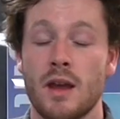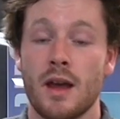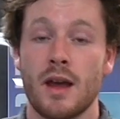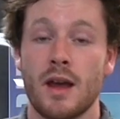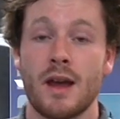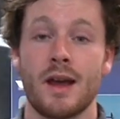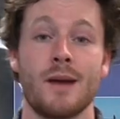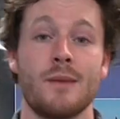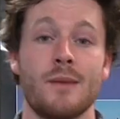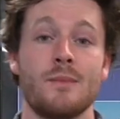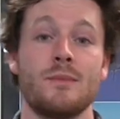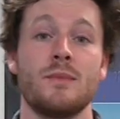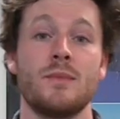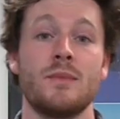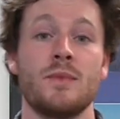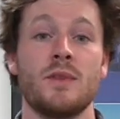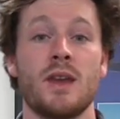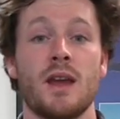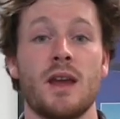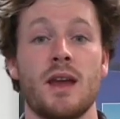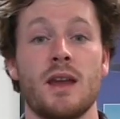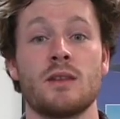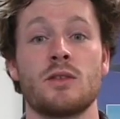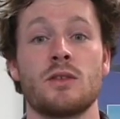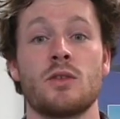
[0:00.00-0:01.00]

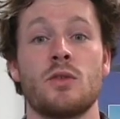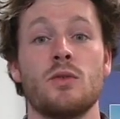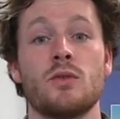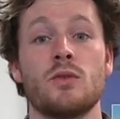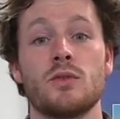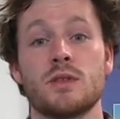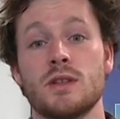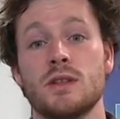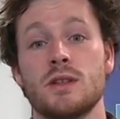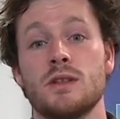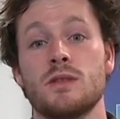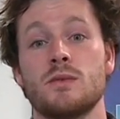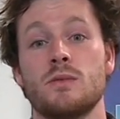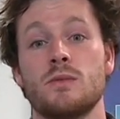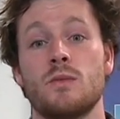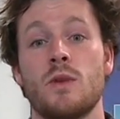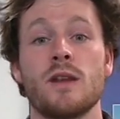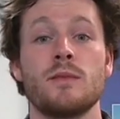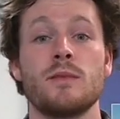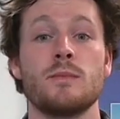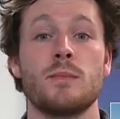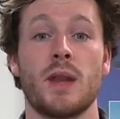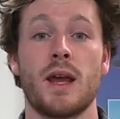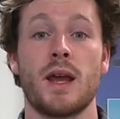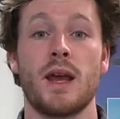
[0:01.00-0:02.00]
that causes
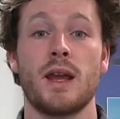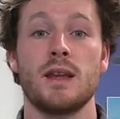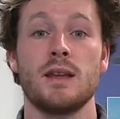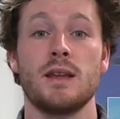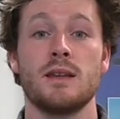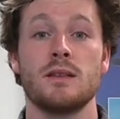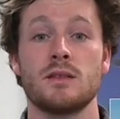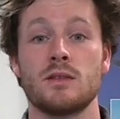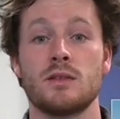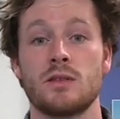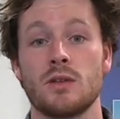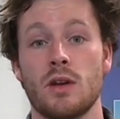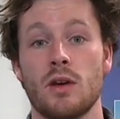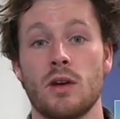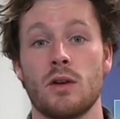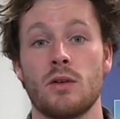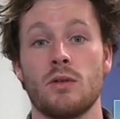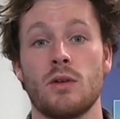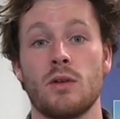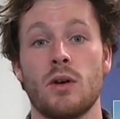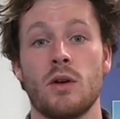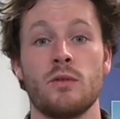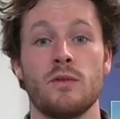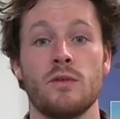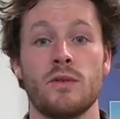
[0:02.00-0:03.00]
one blade to
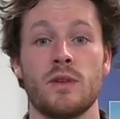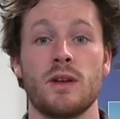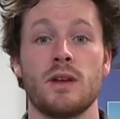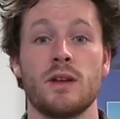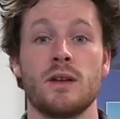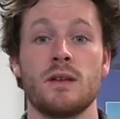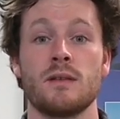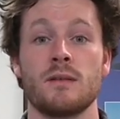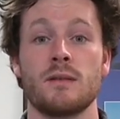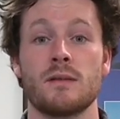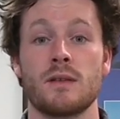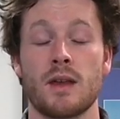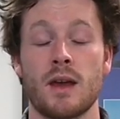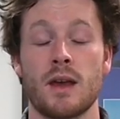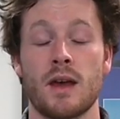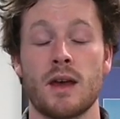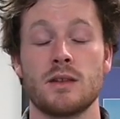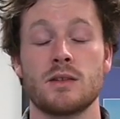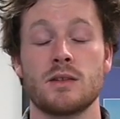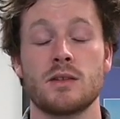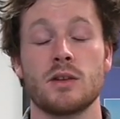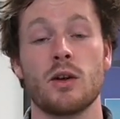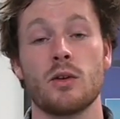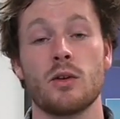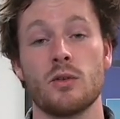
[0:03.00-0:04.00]

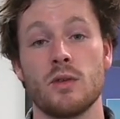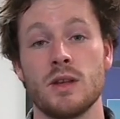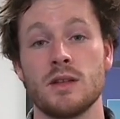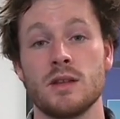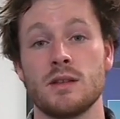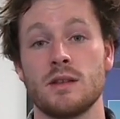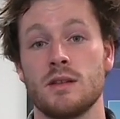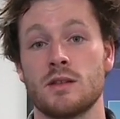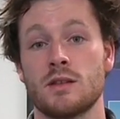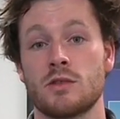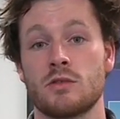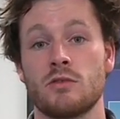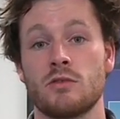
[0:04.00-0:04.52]
go into this